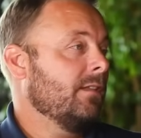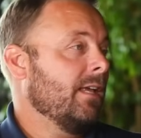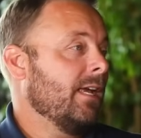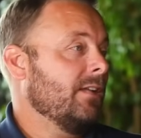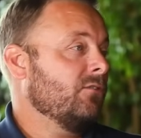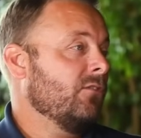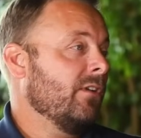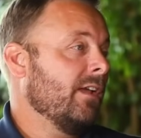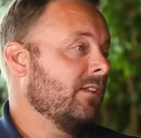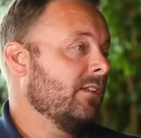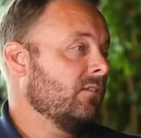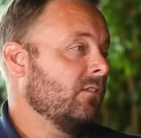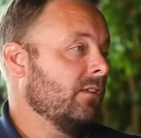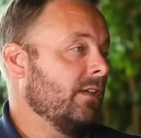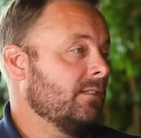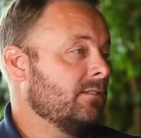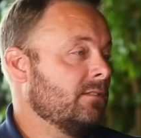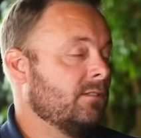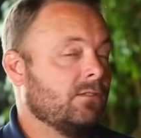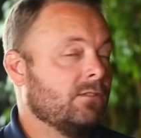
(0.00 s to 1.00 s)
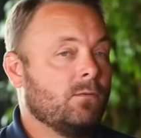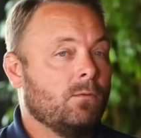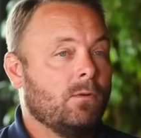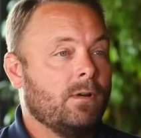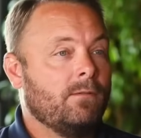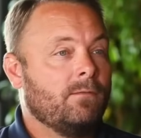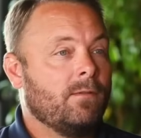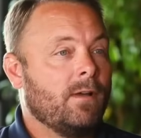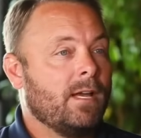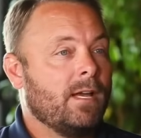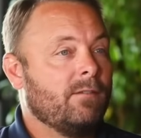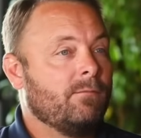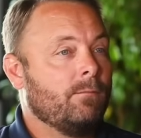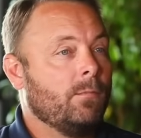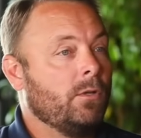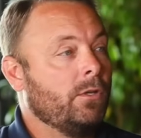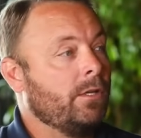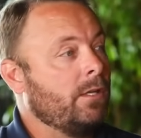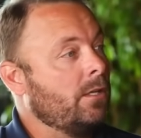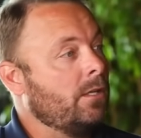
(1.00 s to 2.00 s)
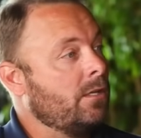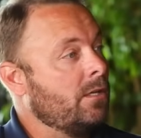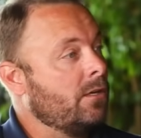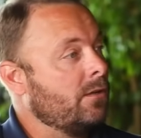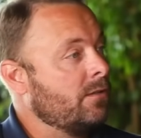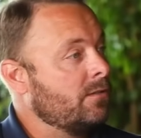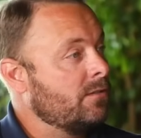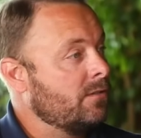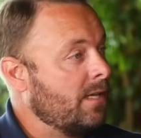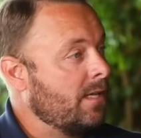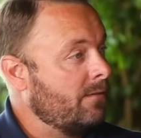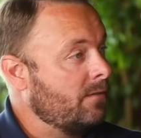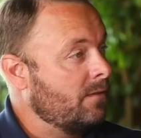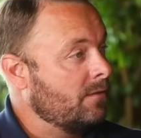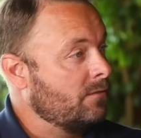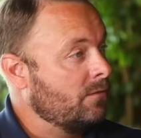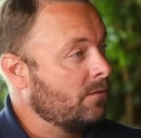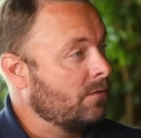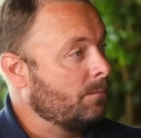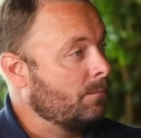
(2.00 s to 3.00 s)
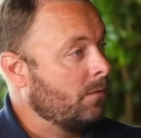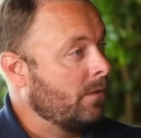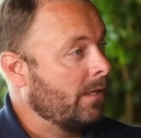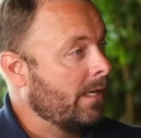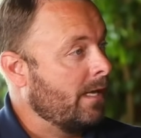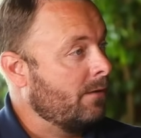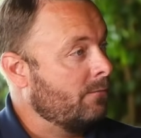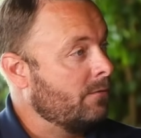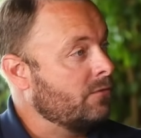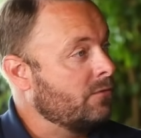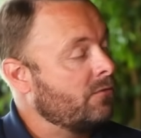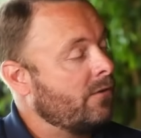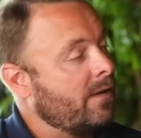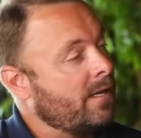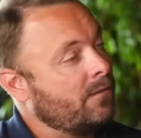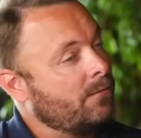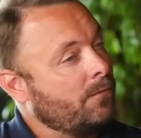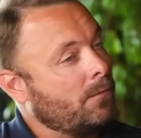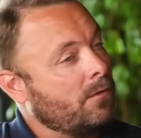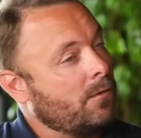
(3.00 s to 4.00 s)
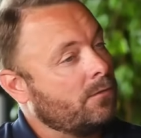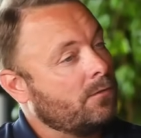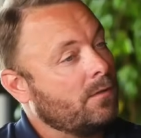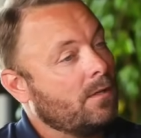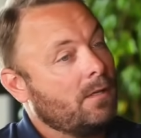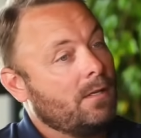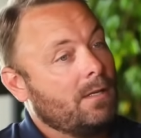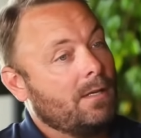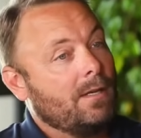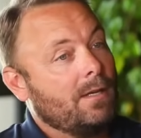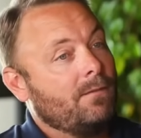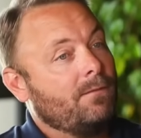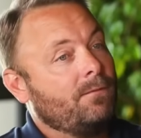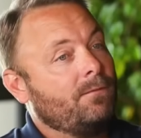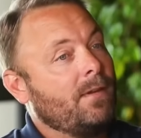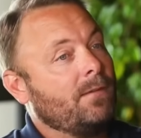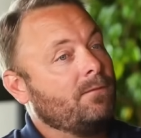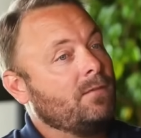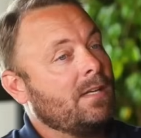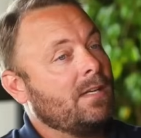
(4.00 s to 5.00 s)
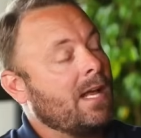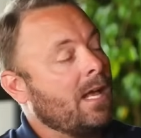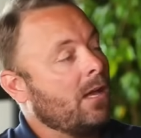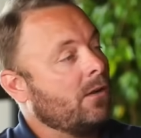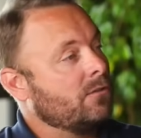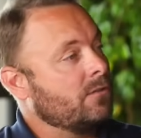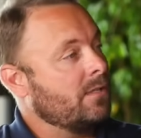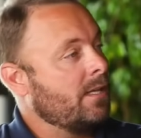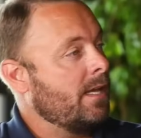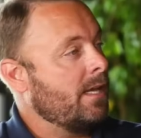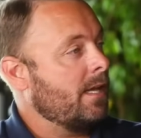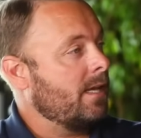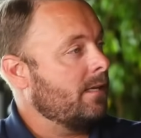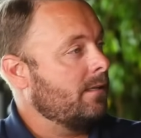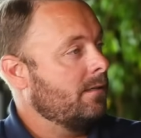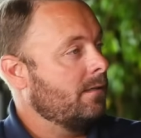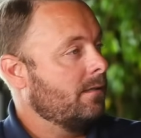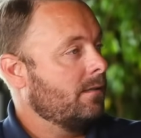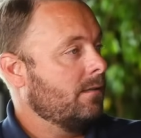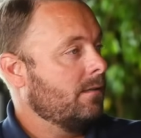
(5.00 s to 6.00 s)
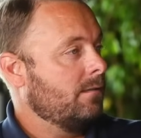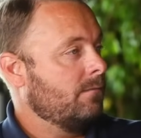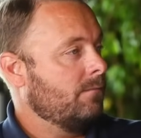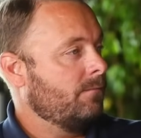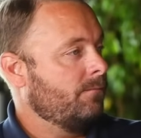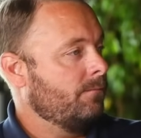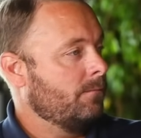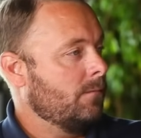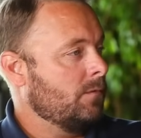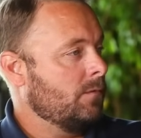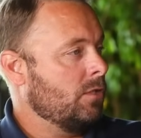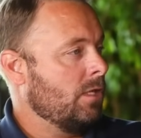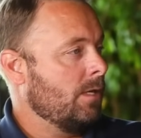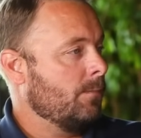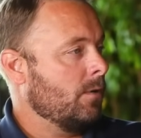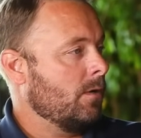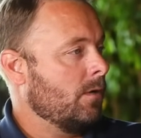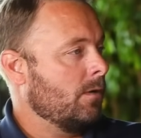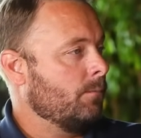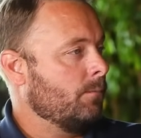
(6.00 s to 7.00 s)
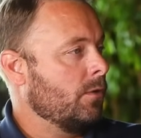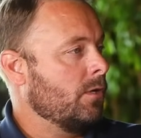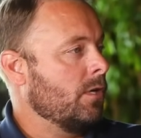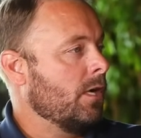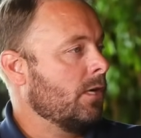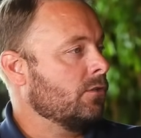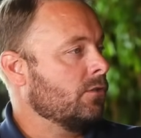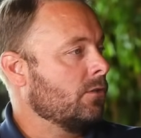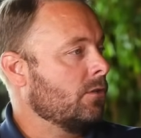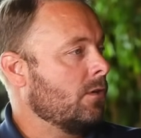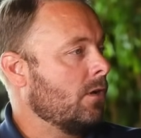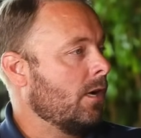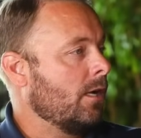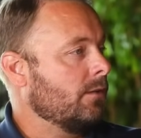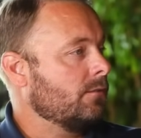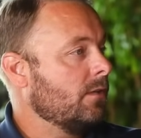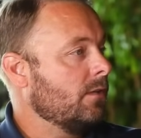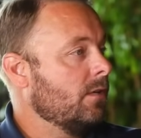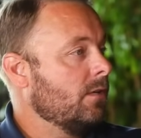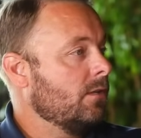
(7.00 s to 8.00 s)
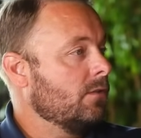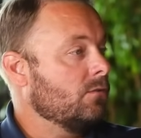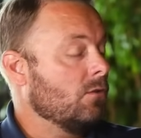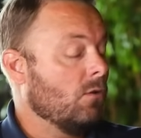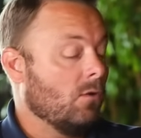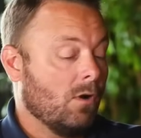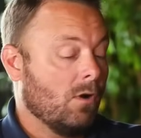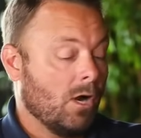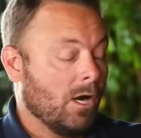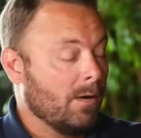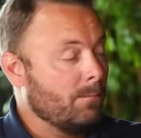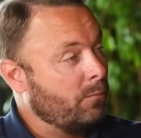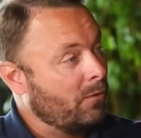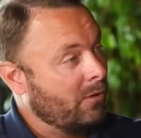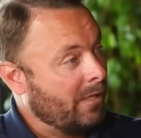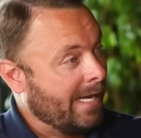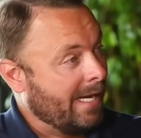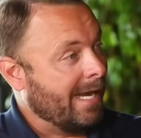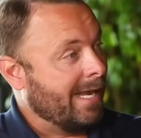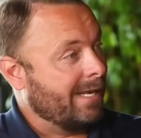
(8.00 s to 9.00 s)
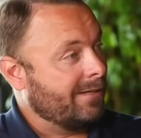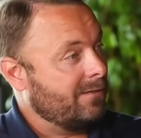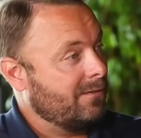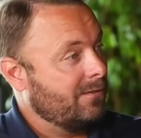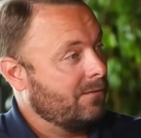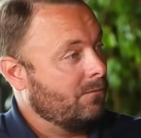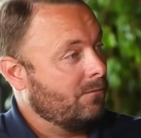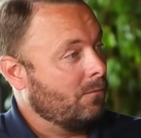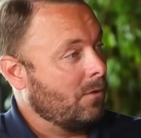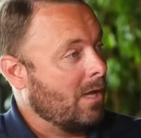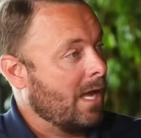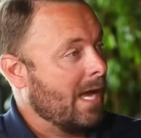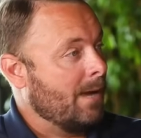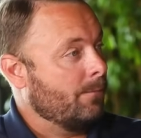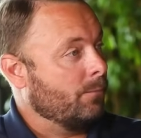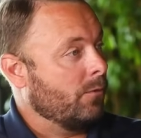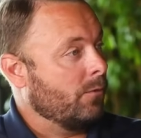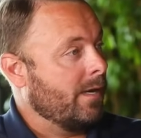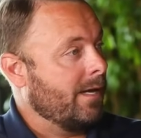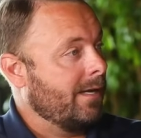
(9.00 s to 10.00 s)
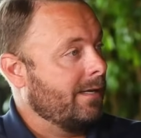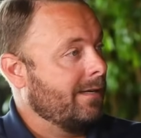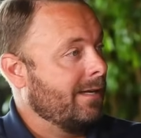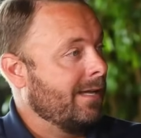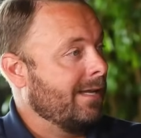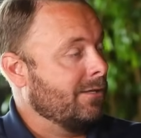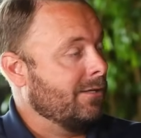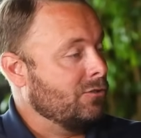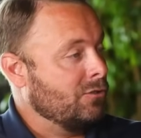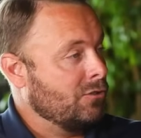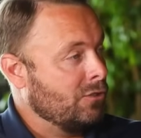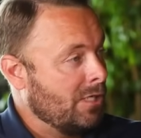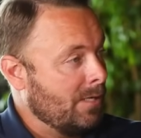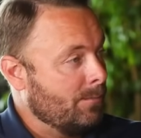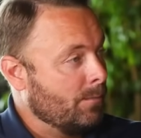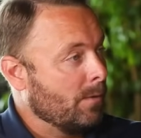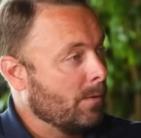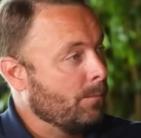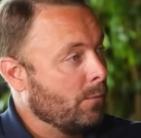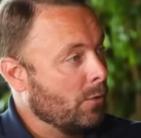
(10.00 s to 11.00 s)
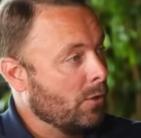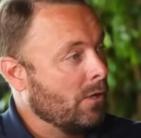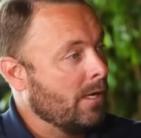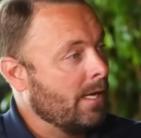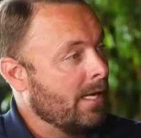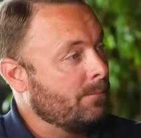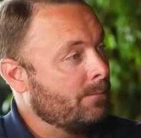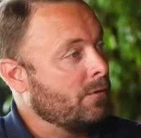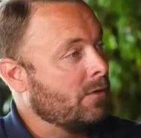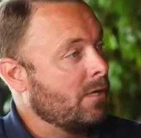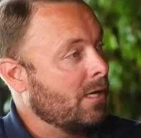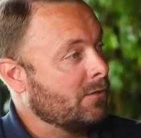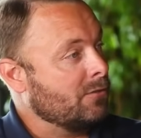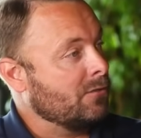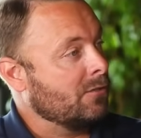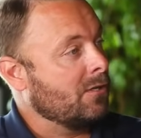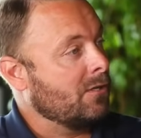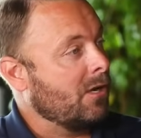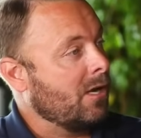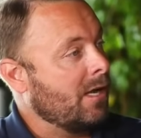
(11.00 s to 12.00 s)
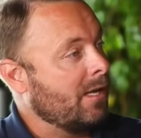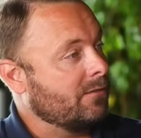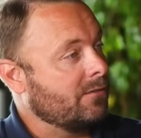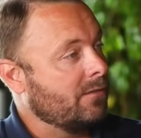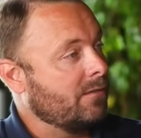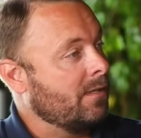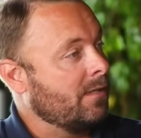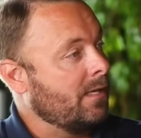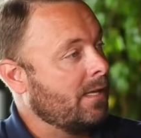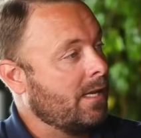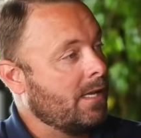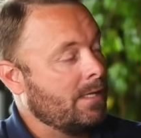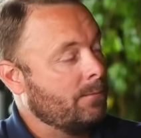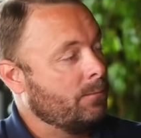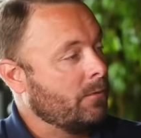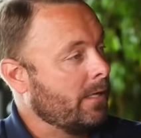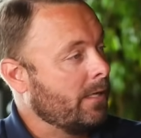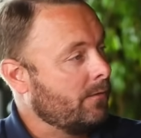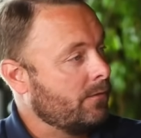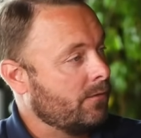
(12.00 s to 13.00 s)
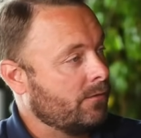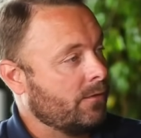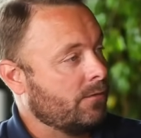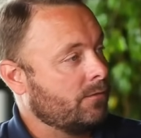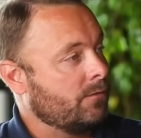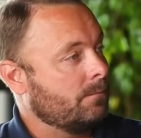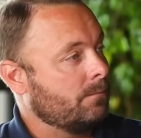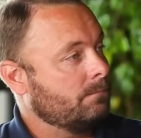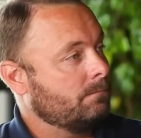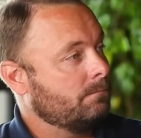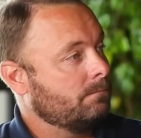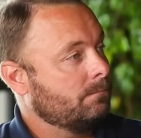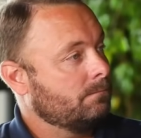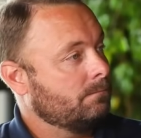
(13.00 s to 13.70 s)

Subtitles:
That translates to $25 million a year in savings to the plant, which transfers $50 a head, cheaper production cost. So our plant will operate at a cheaper per head production cost than any plant in the system.